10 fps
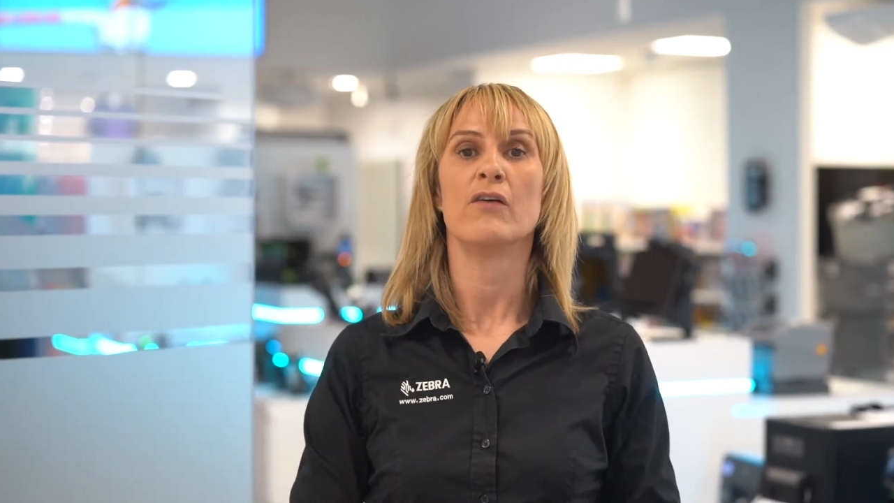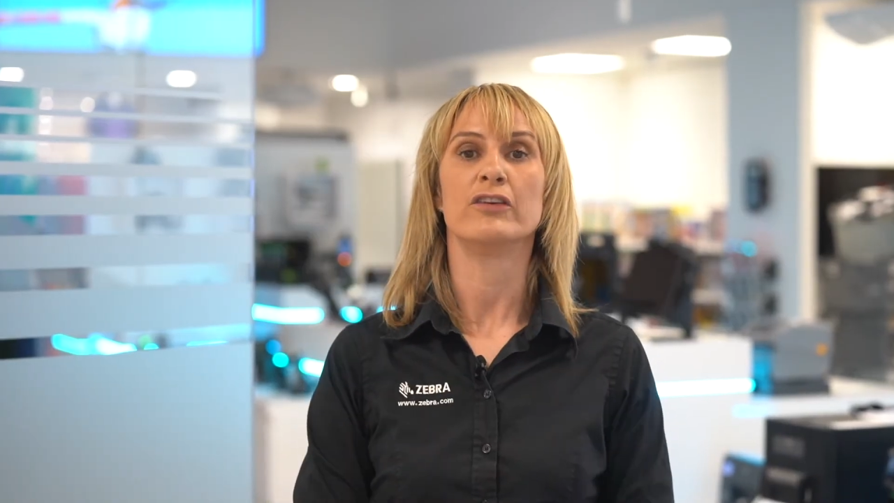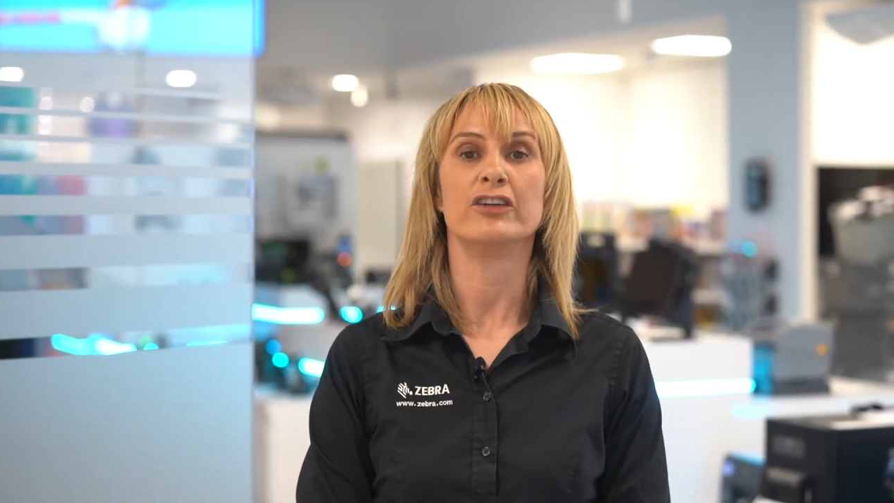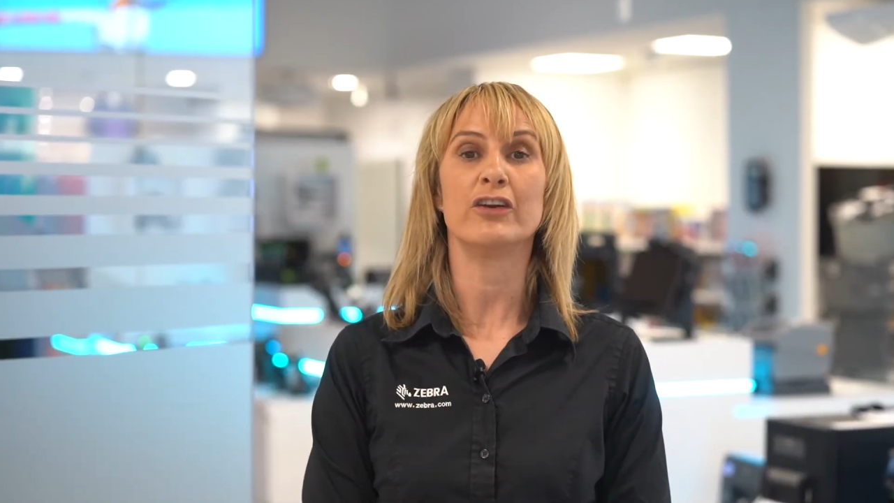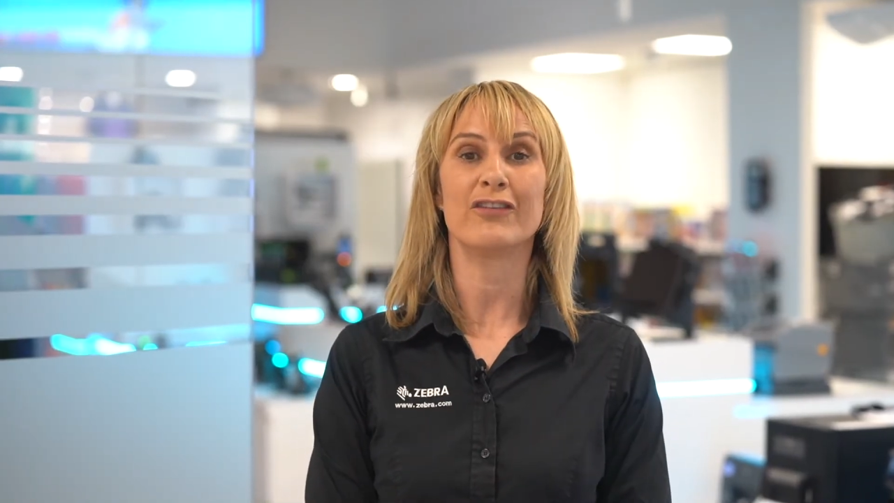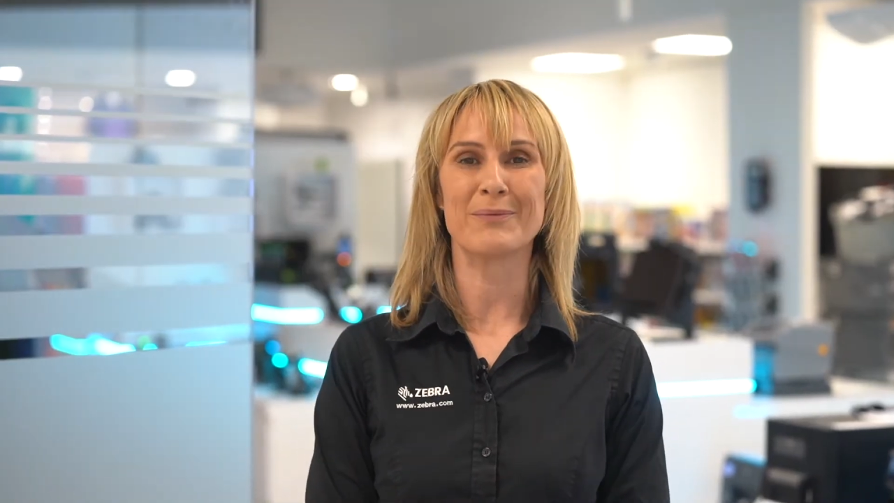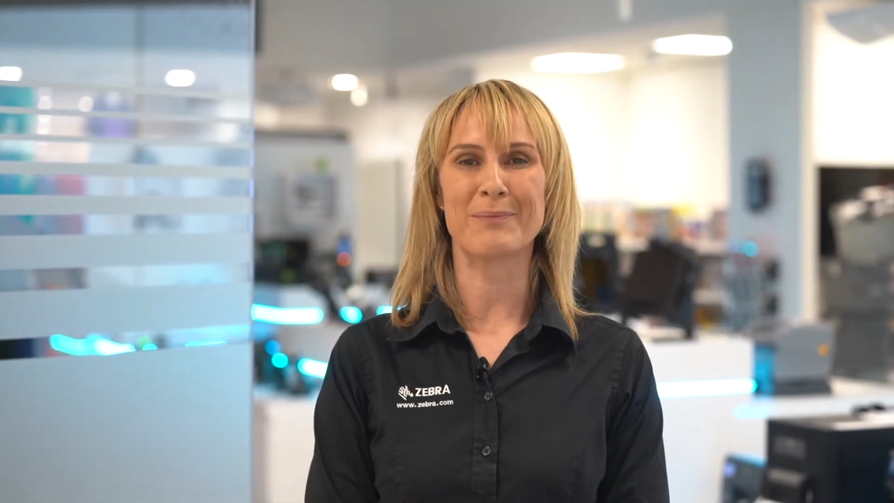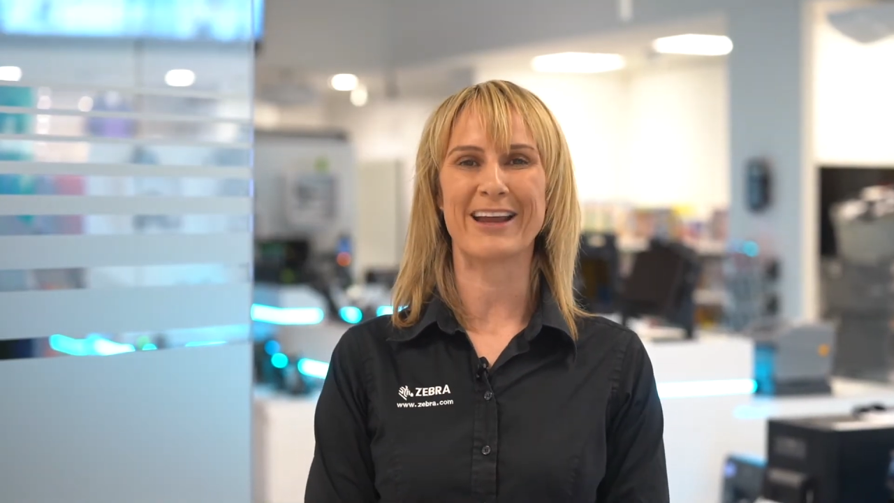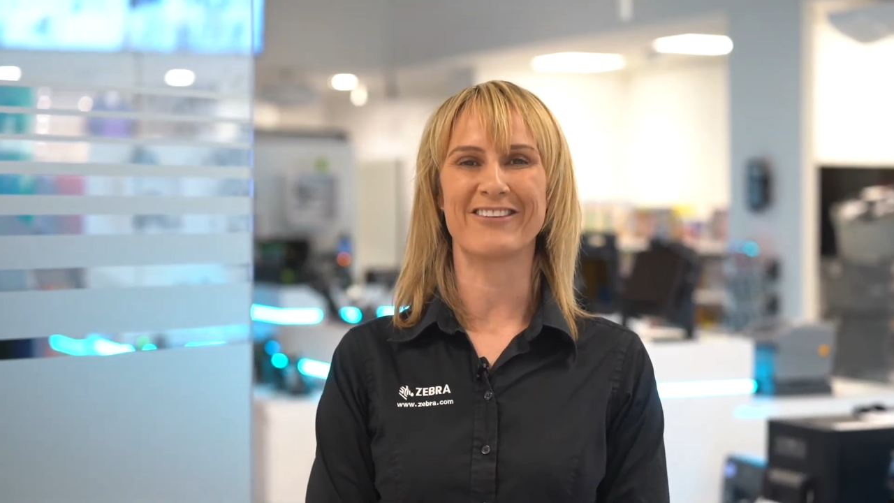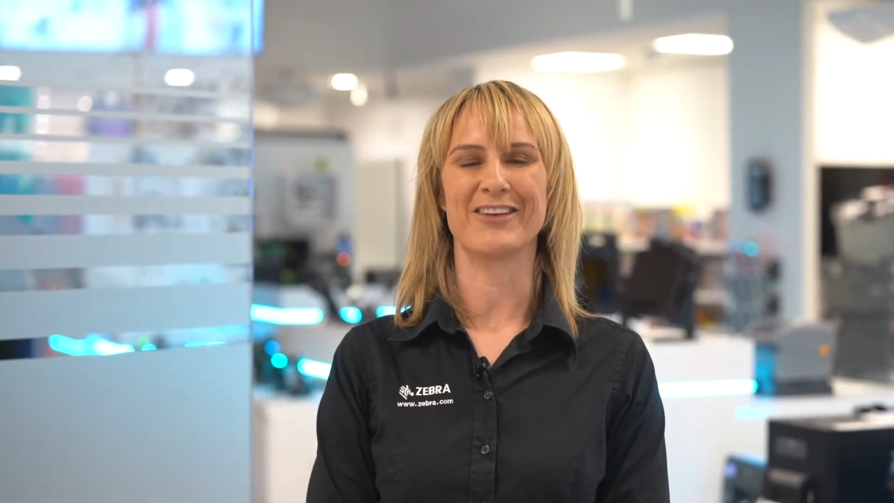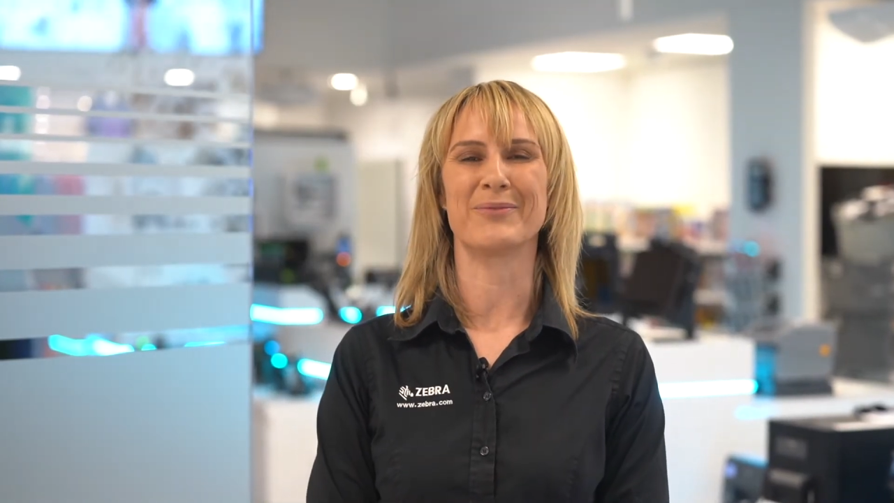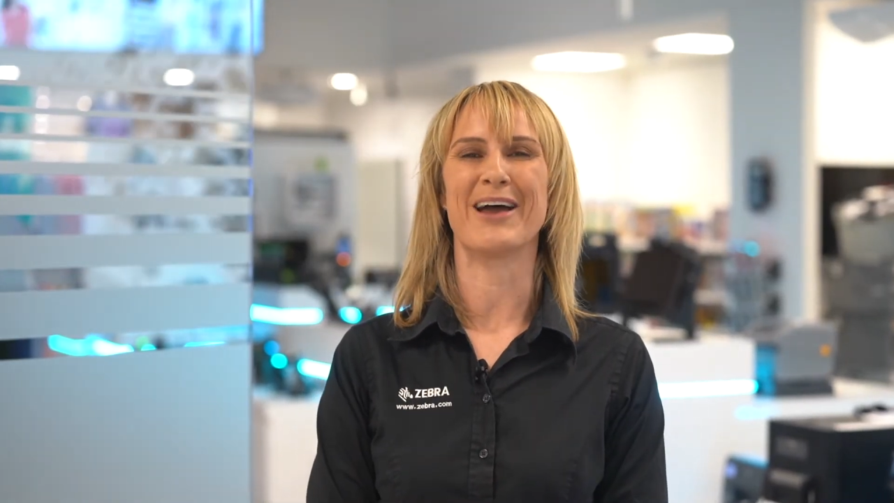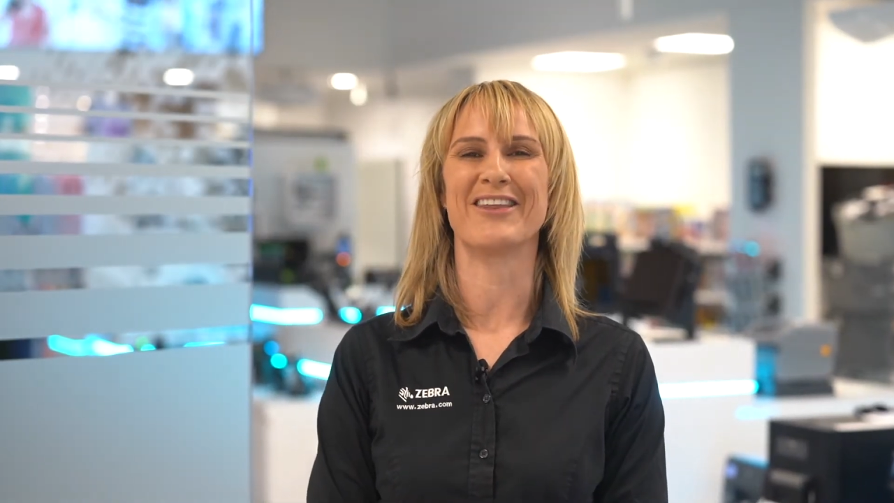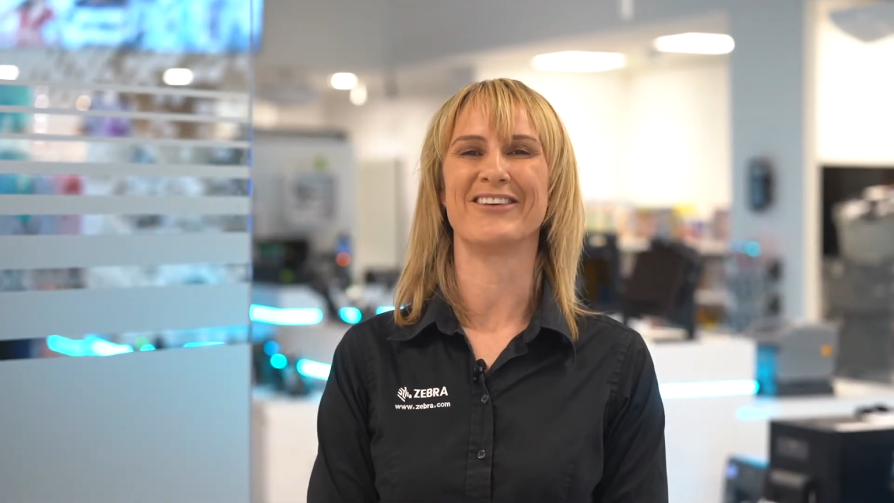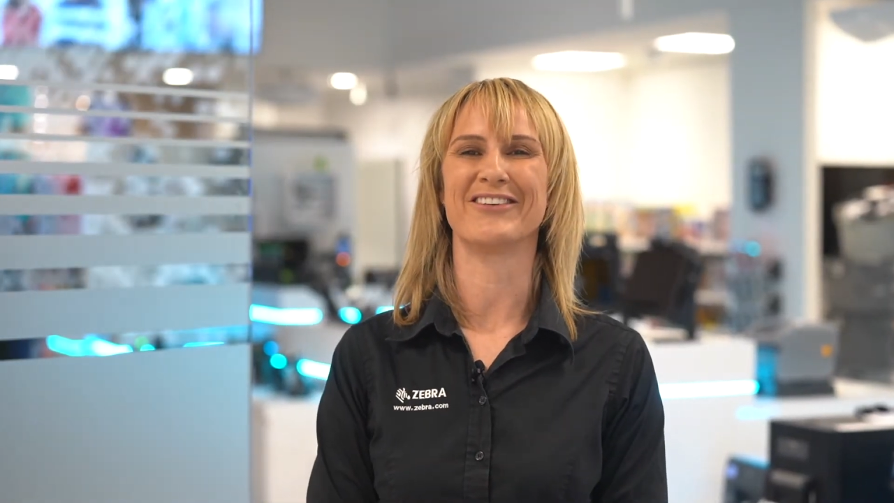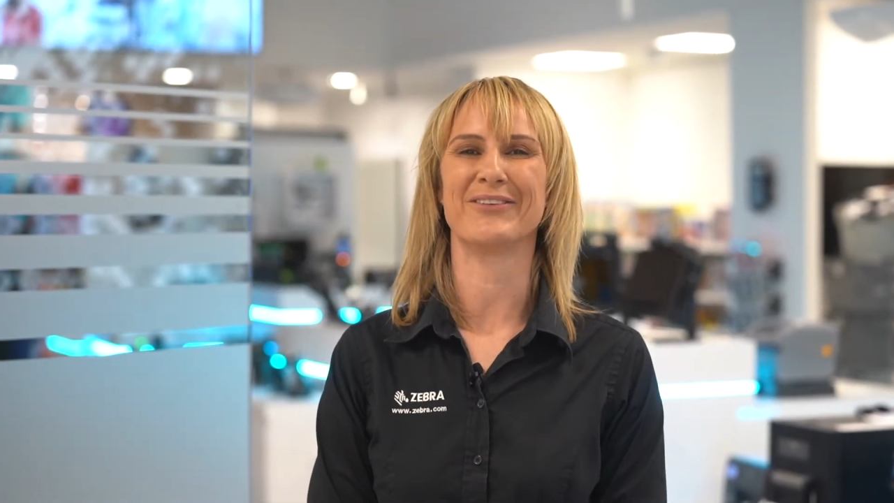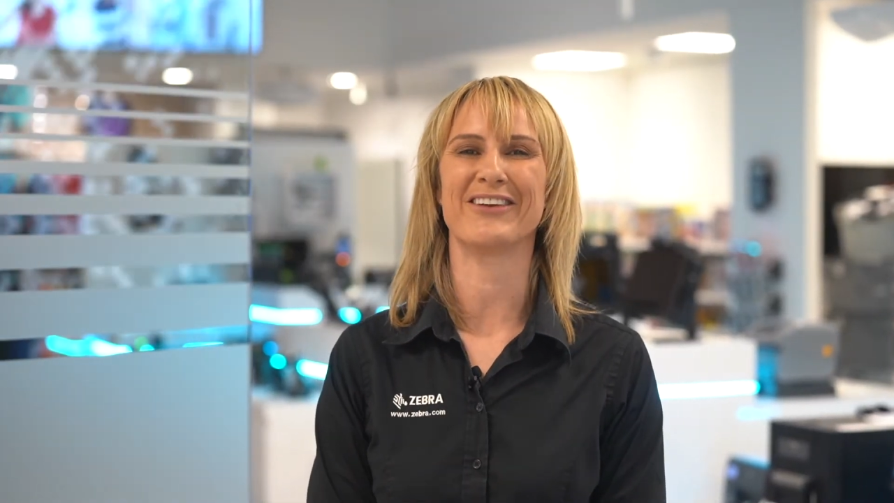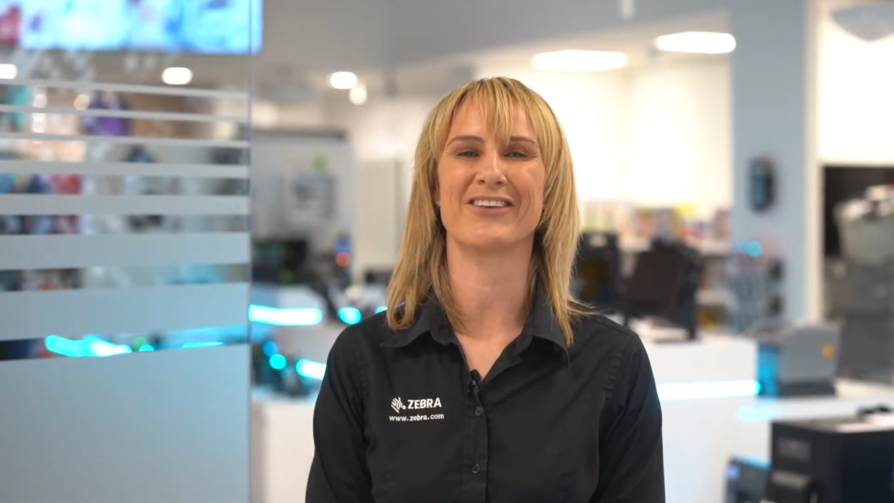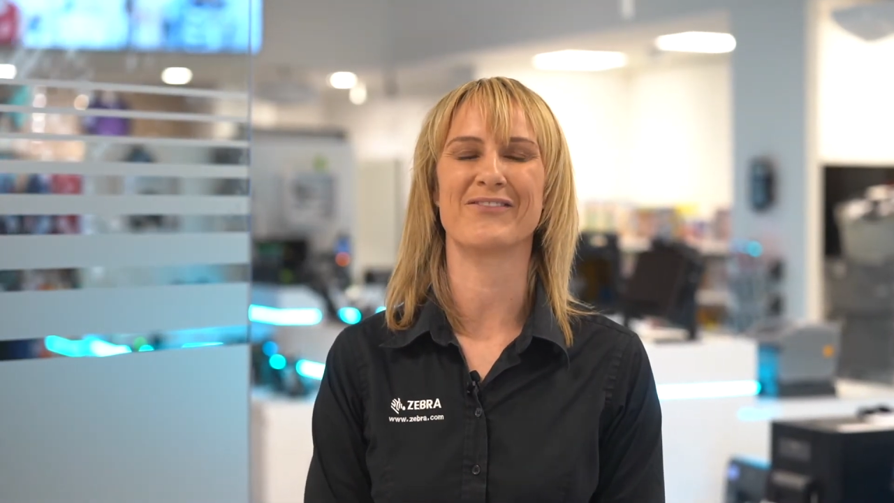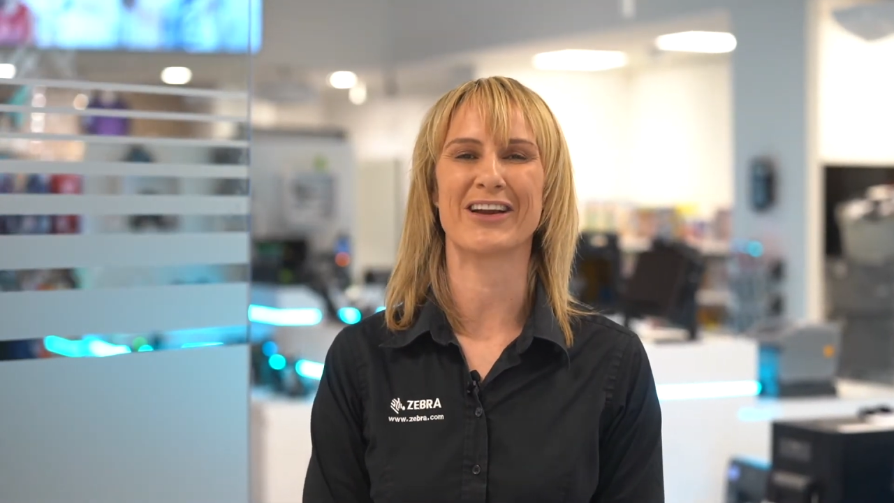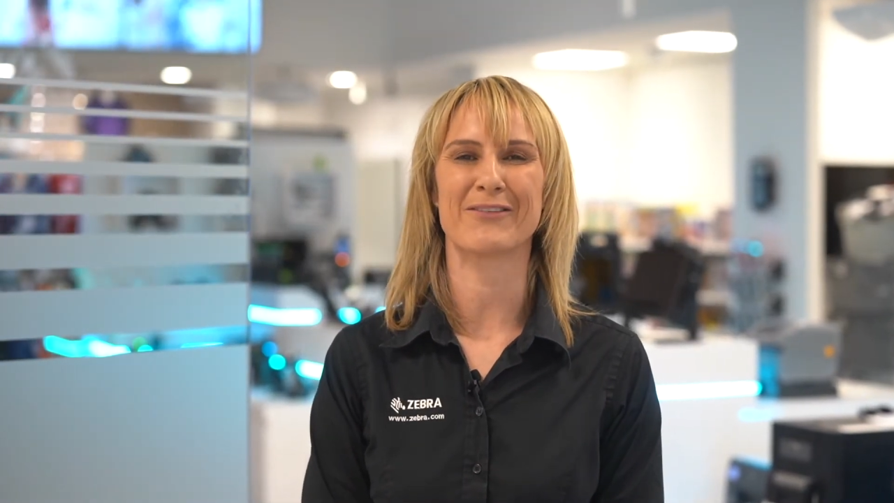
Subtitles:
for use in places where there is a risk of